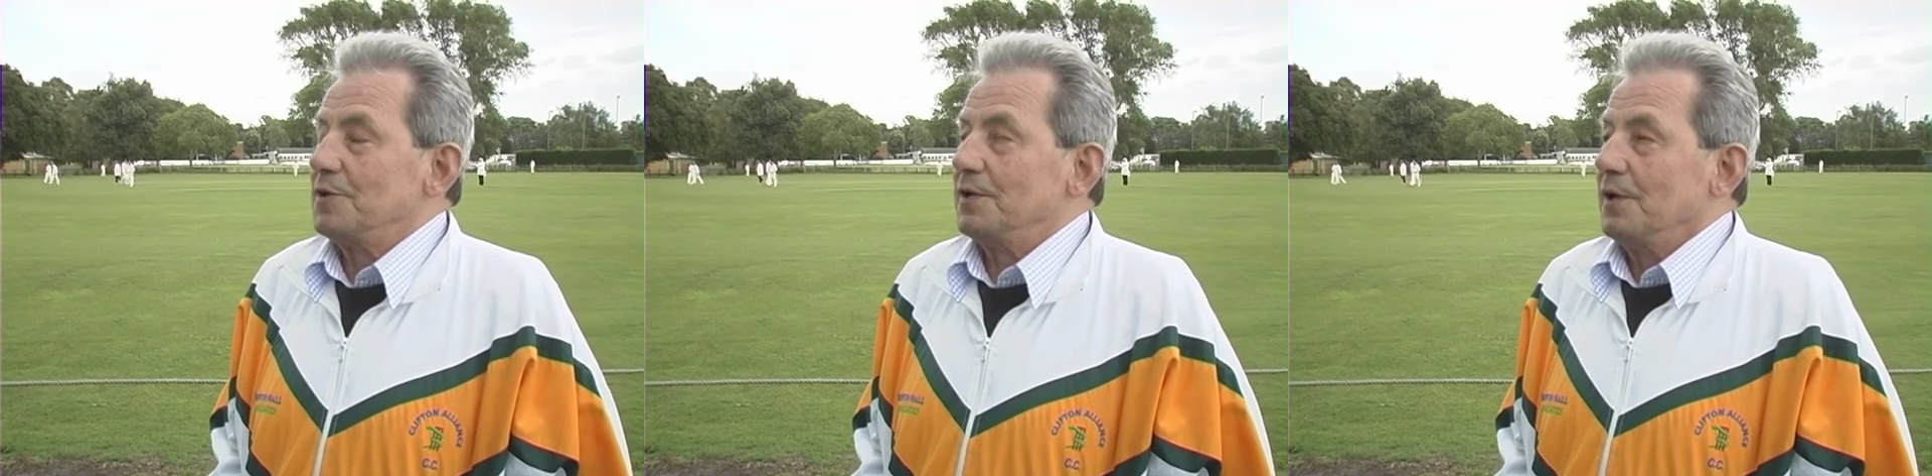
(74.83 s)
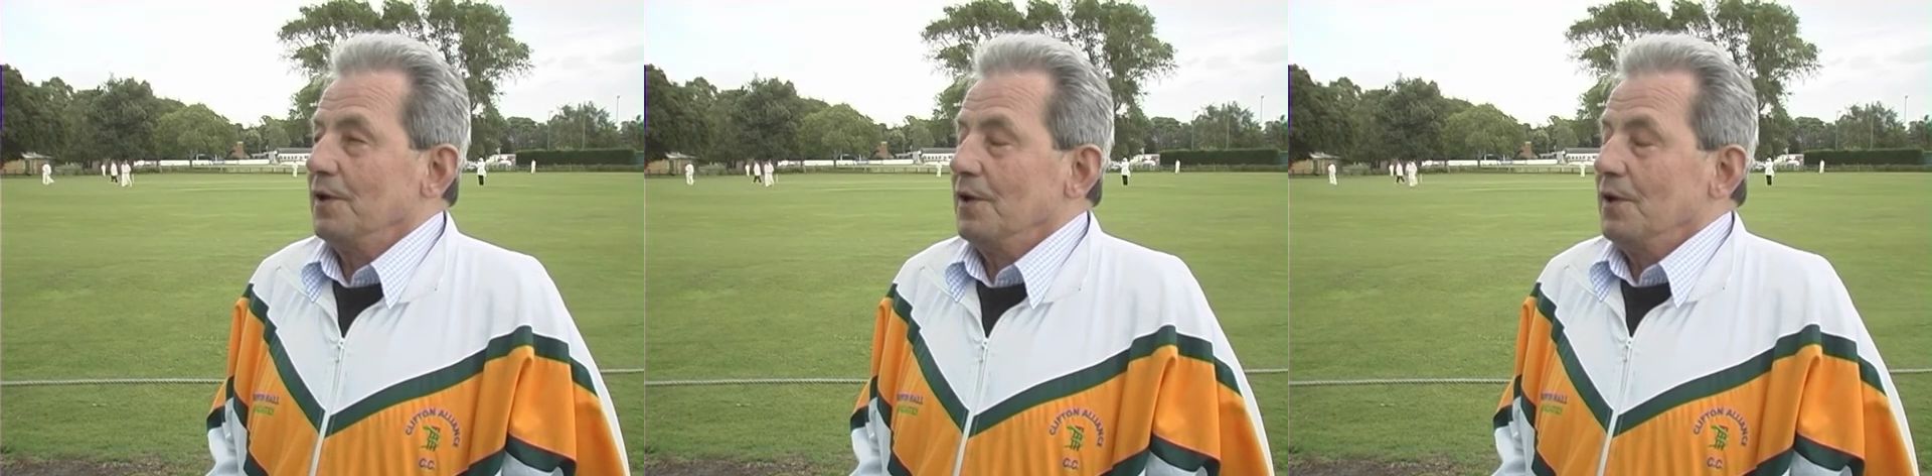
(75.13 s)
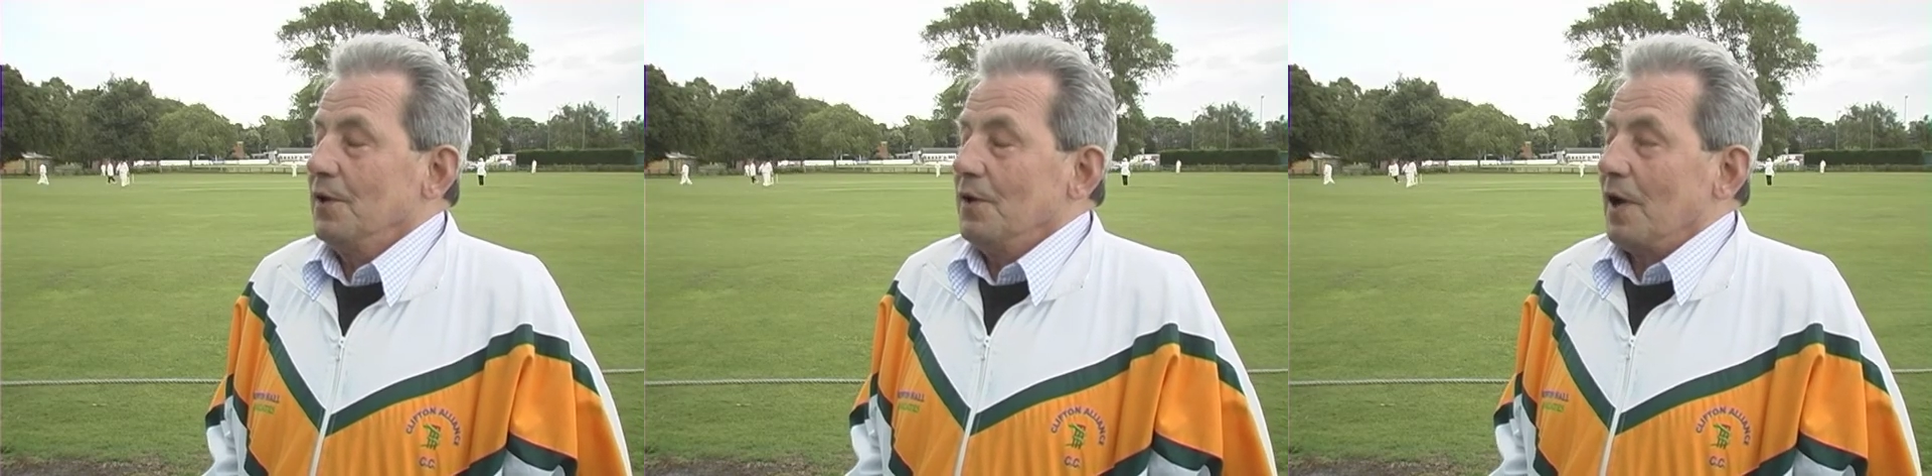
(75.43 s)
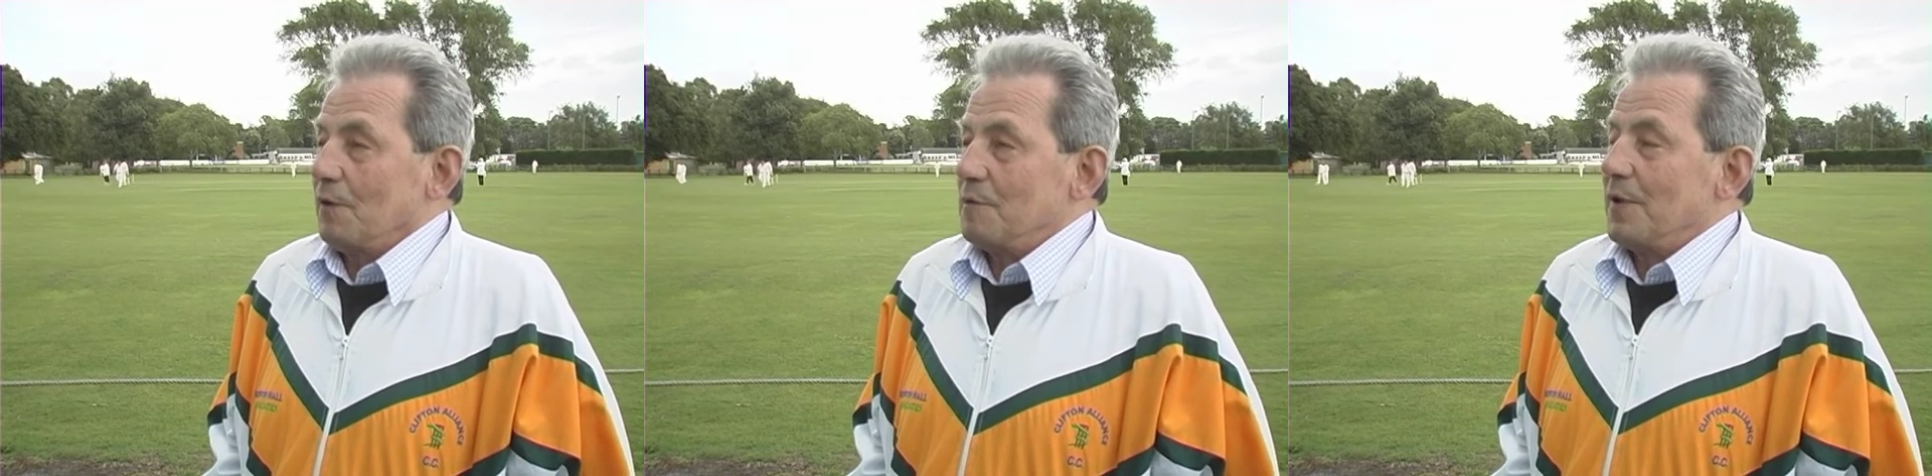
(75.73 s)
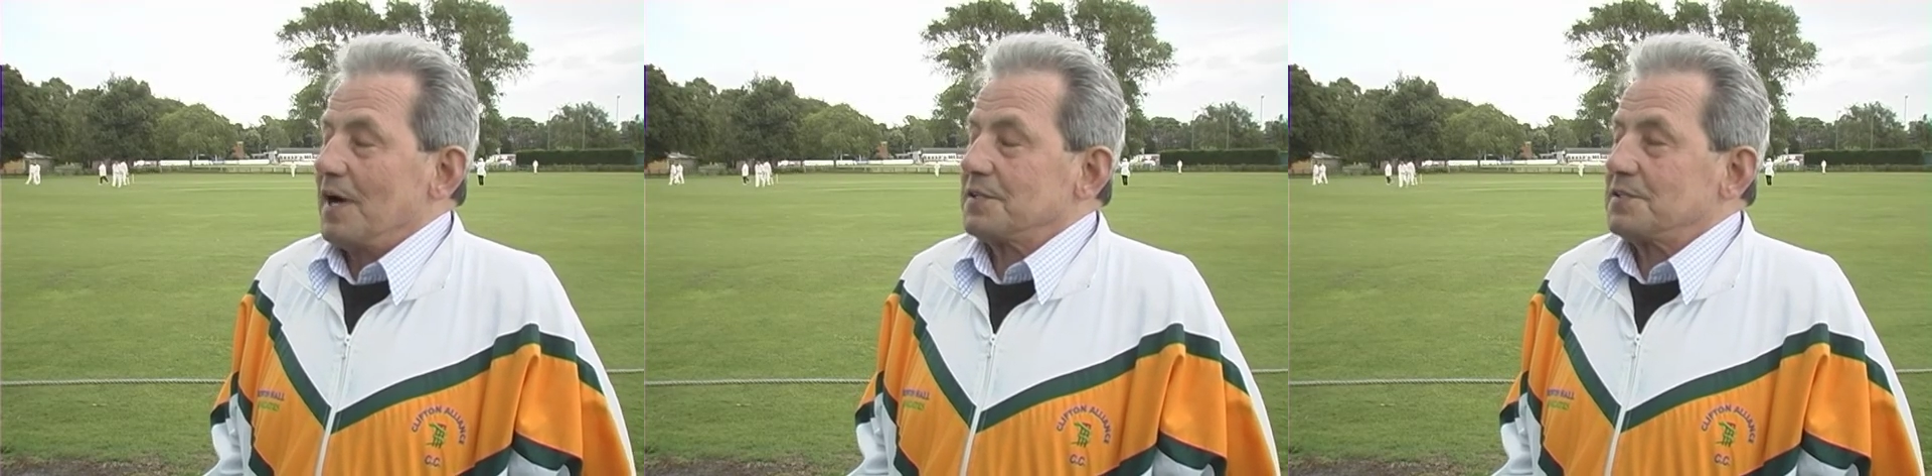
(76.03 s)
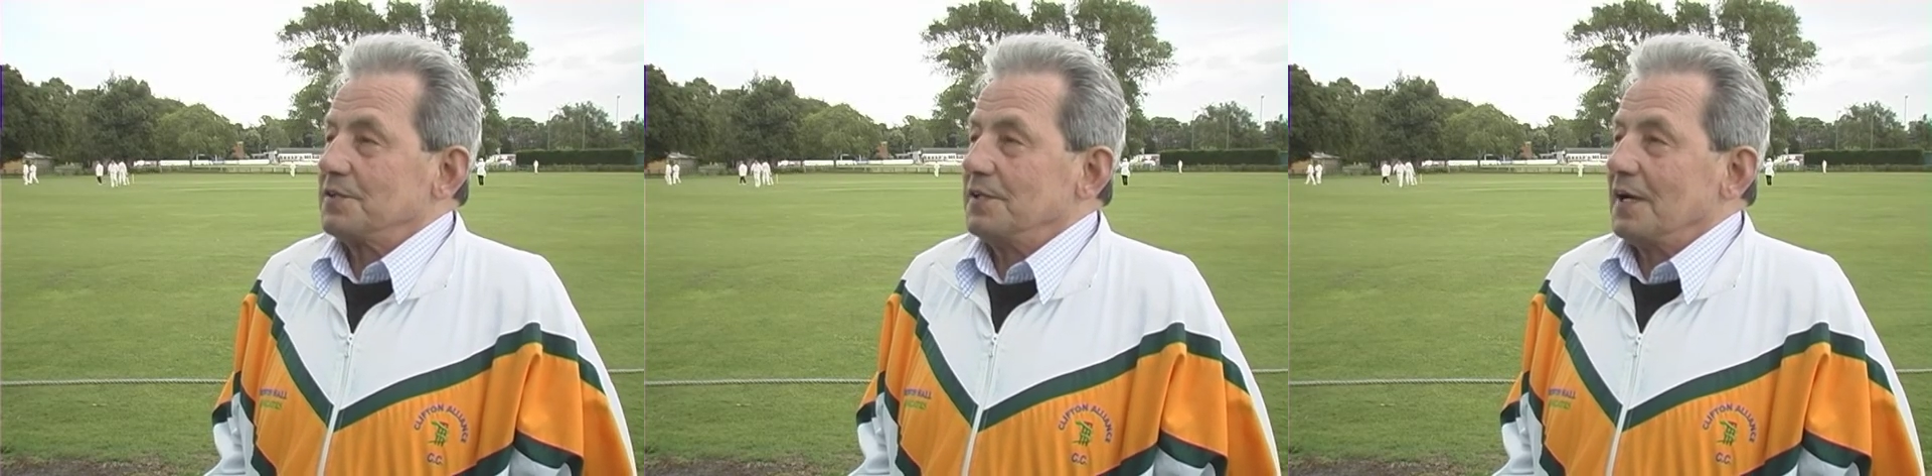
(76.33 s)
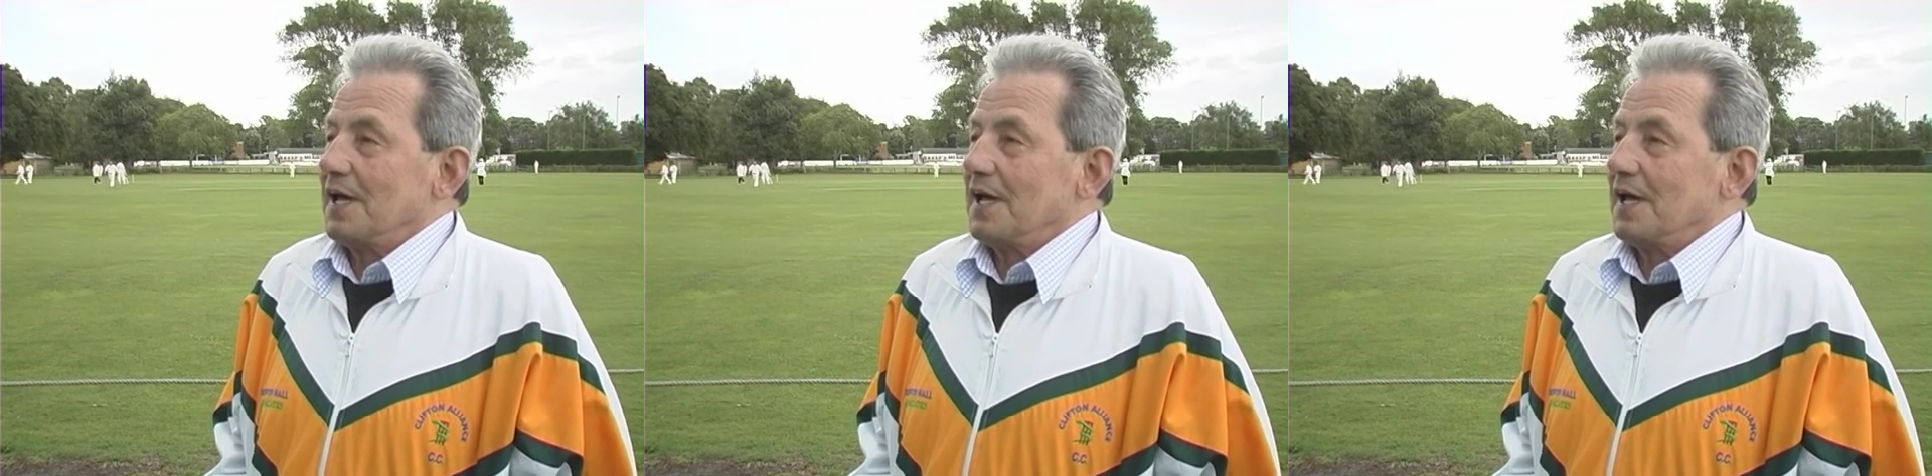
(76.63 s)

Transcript: And I went back to the